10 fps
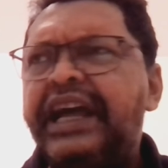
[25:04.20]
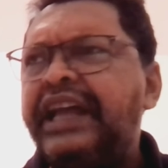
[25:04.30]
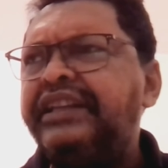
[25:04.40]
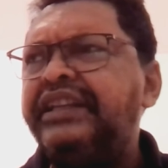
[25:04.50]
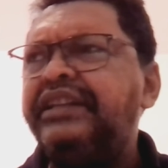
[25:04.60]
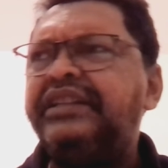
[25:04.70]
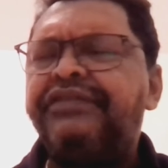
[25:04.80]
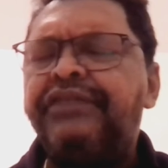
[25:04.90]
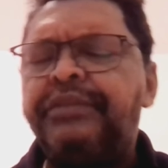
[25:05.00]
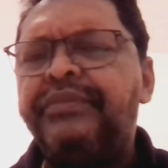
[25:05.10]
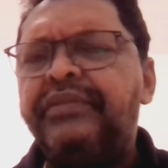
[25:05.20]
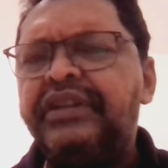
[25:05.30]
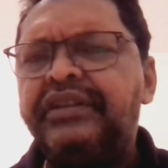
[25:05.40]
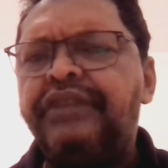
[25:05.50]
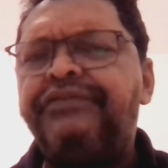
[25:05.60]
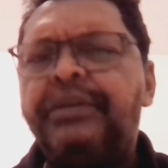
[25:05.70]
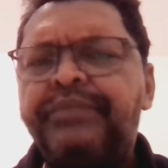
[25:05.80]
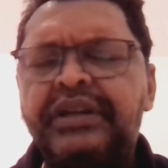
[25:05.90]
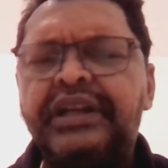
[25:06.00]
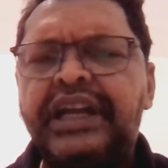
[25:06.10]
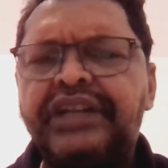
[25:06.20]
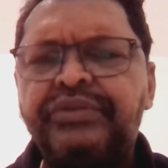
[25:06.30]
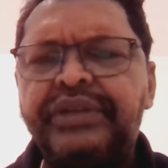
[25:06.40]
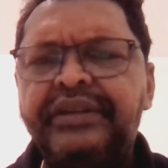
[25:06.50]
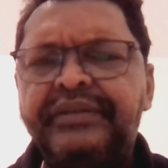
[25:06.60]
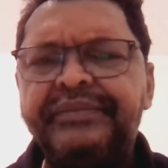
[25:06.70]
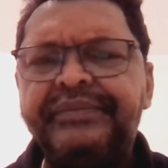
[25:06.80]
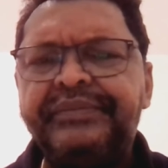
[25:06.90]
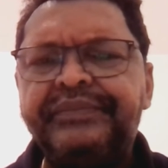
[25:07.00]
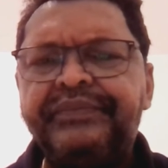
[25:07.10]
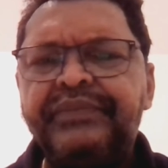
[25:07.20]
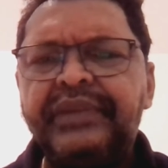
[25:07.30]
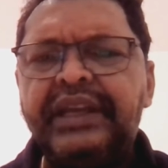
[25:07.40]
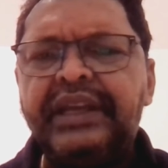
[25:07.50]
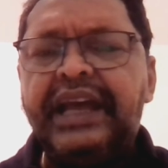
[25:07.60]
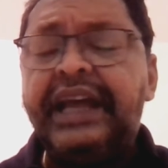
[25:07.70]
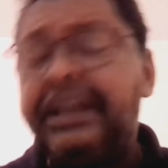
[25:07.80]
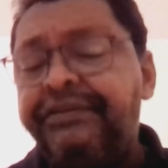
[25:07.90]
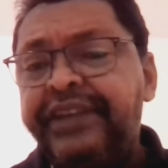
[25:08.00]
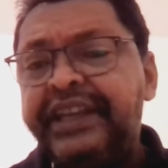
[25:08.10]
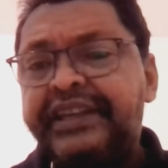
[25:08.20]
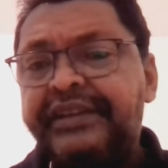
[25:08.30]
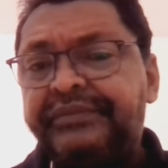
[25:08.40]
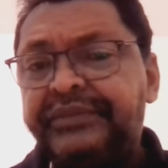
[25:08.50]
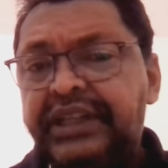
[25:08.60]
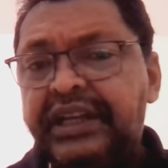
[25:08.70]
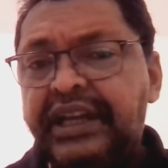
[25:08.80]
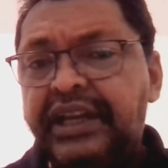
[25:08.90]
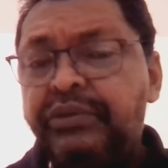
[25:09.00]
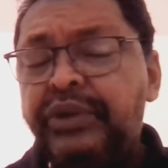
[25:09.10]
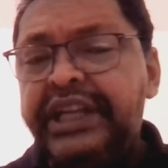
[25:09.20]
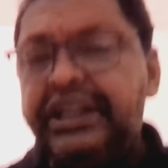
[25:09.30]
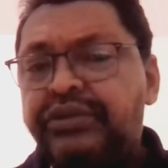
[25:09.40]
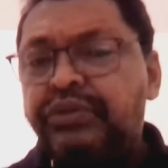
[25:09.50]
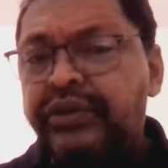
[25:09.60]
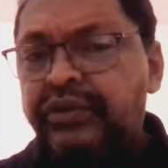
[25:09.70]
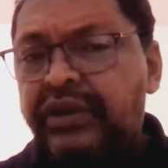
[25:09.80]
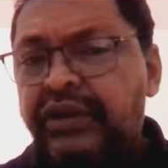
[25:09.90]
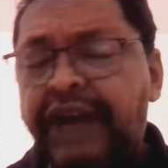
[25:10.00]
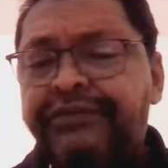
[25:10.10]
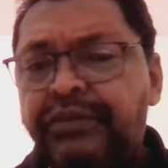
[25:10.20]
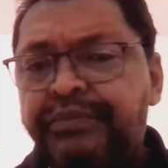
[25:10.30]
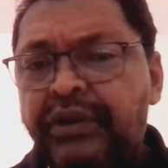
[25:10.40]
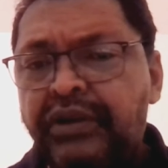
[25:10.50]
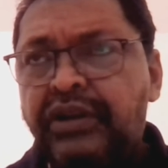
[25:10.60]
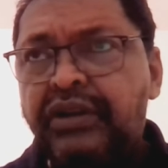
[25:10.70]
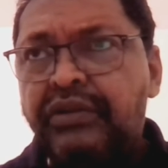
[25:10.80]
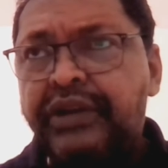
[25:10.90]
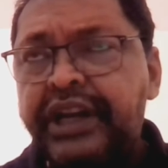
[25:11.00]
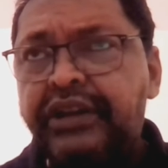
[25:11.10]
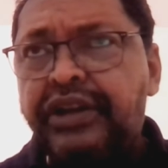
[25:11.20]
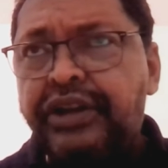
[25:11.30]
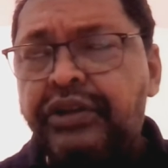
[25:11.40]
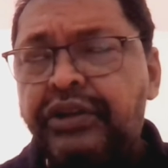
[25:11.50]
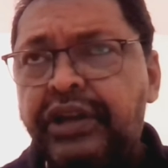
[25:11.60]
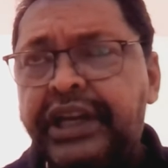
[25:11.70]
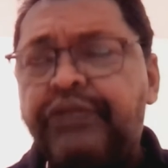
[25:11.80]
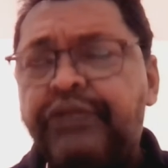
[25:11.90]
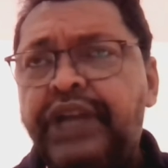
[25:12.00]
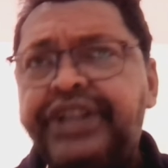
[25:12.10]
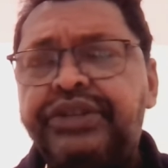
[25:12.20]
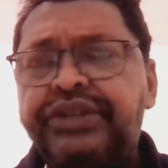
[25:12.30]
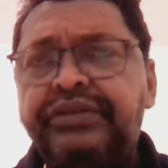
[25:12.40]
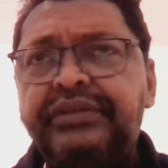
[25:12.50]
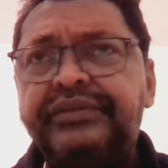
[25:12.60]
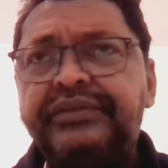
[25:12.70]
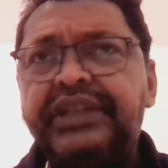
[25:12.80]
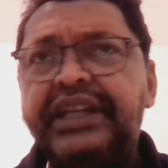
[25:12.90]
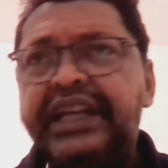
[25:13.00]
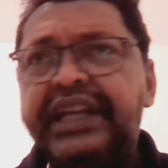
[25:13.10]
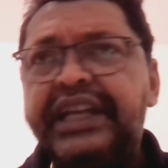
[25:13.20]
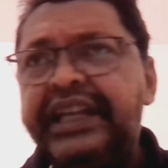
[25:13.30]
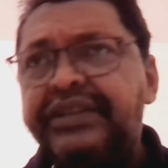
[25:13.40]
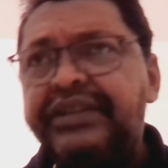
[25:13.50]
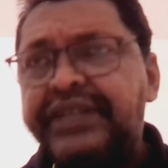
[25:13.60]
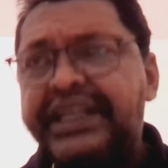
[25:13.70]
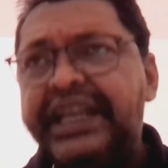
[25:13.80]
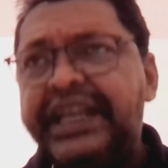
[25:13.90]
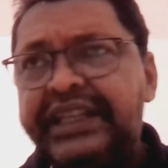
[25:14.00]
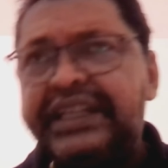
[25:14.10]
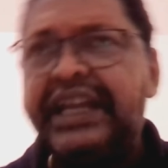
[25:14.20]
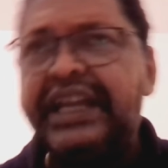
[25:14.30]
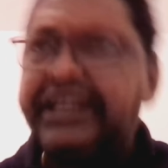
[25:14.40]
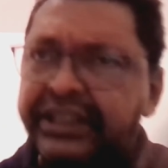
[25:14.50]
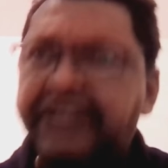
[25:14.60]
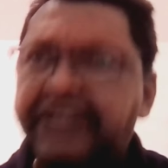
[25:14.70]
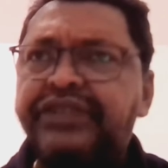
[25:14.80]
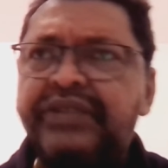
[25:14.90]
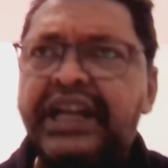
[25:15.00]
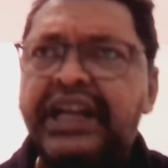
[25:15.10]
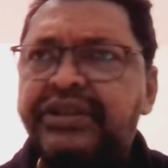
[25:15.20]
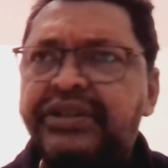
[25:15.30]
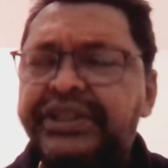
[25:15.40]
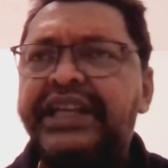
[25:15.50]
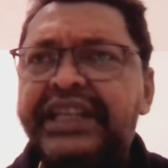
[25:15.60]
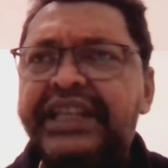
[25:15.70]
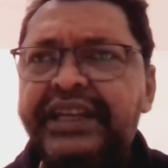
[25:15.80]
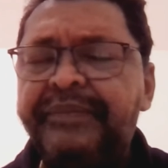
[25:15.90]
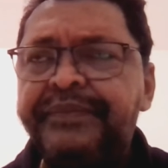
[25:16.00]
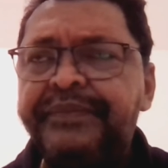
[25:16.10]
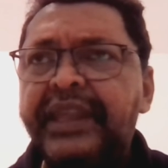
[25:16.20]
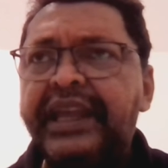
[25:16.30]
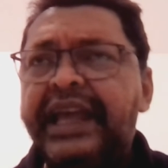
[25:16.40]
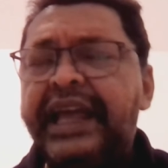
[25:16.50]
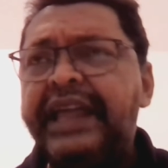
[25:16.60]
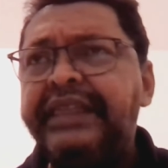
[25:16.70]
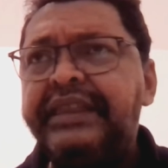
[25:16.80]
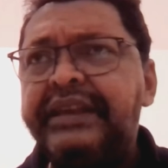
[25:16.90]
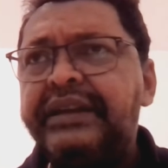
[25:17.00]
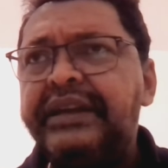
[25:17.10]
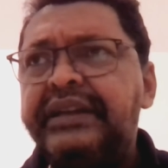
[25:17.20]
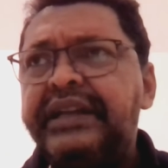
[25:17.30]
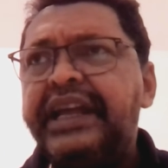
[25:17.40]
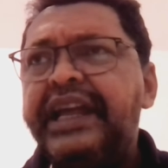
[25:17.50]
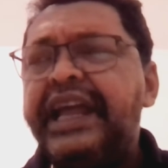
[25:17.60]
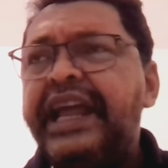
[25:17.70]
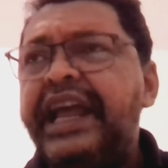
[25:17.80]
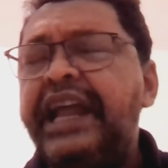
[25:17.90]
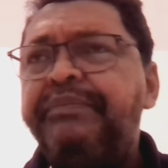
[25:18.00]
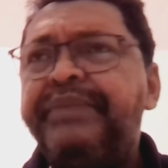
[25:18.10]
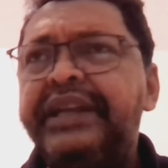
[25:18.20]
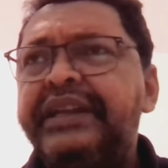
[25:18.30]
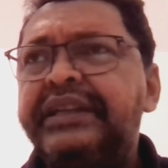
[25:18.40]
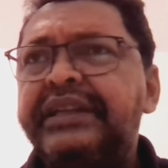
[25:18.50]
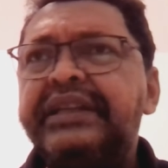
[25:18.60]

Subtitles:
and in developed country. And I think you need to have a regulation in the state and international society, and helping